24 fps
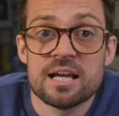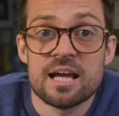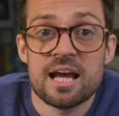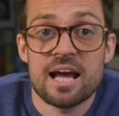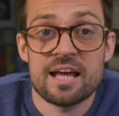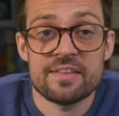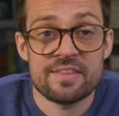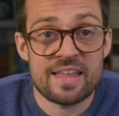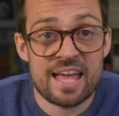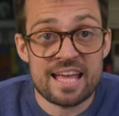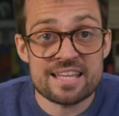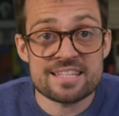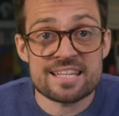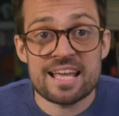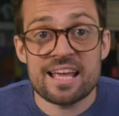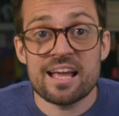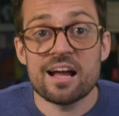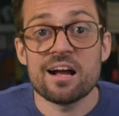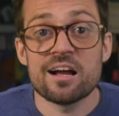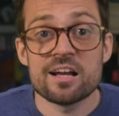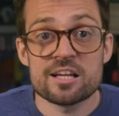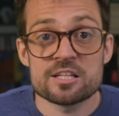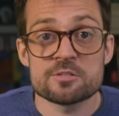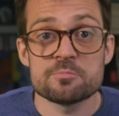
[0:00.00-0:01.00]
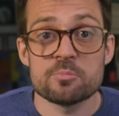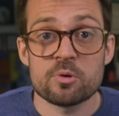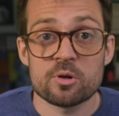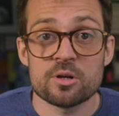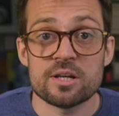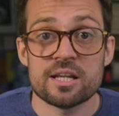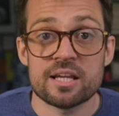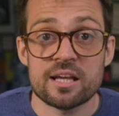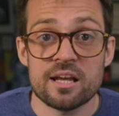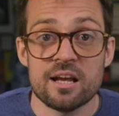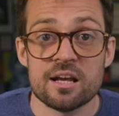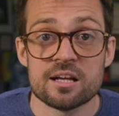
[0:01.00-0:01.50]
And as AI is
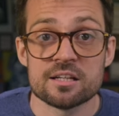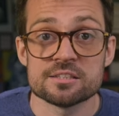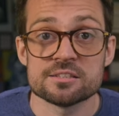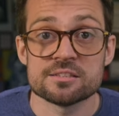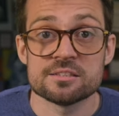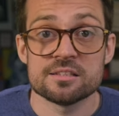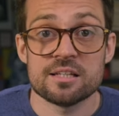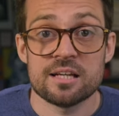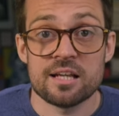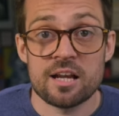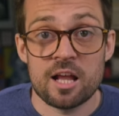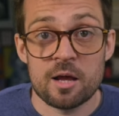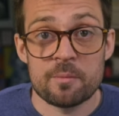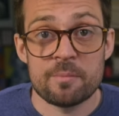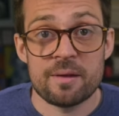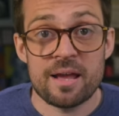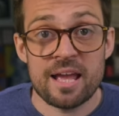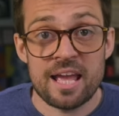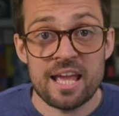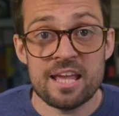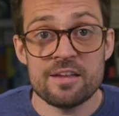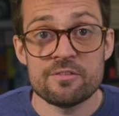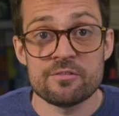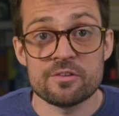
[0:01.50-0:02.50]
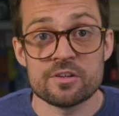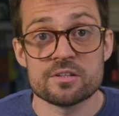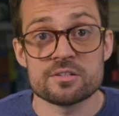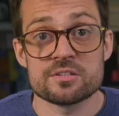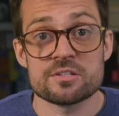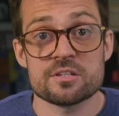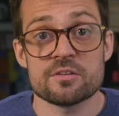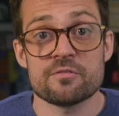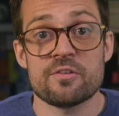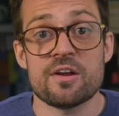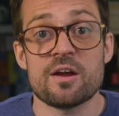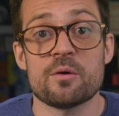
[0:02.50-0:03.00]
modeling us and our behaviors
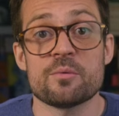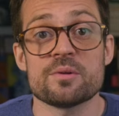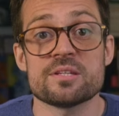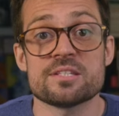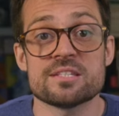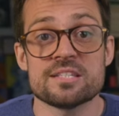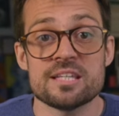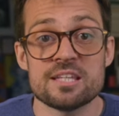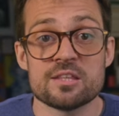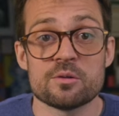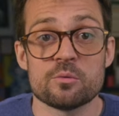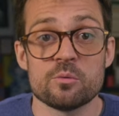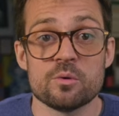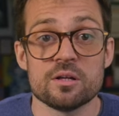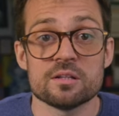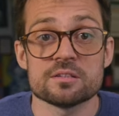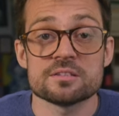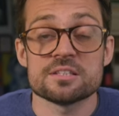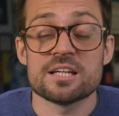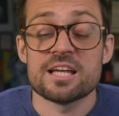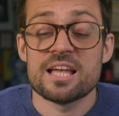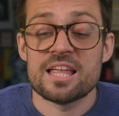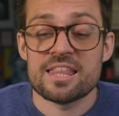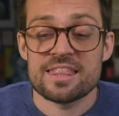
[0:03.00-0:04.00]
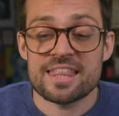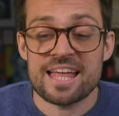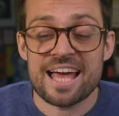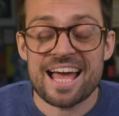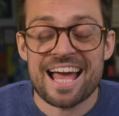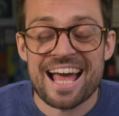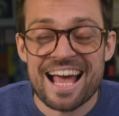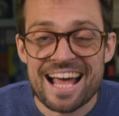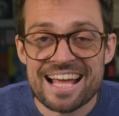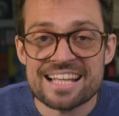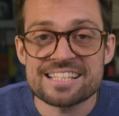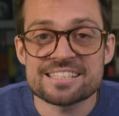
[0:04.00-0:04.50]
of how we see the world, that
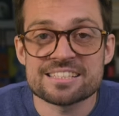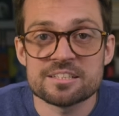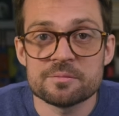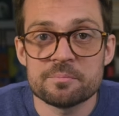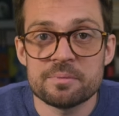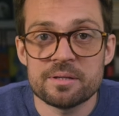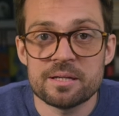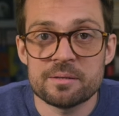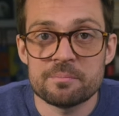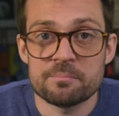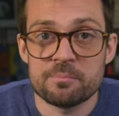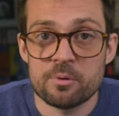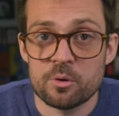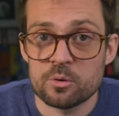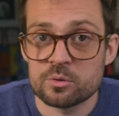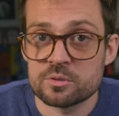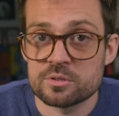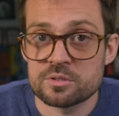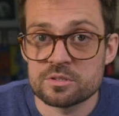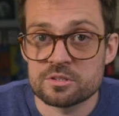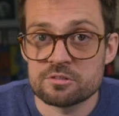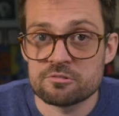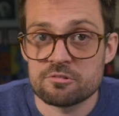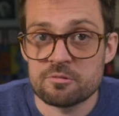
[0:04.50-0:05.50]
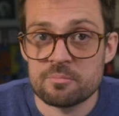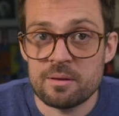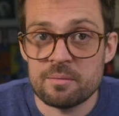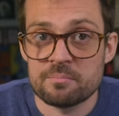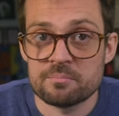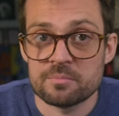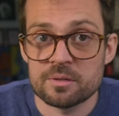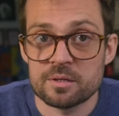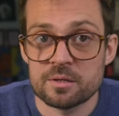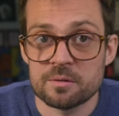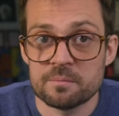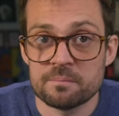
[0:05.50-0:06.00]
has to be important to
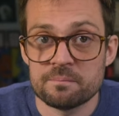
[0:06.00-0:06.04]
remember.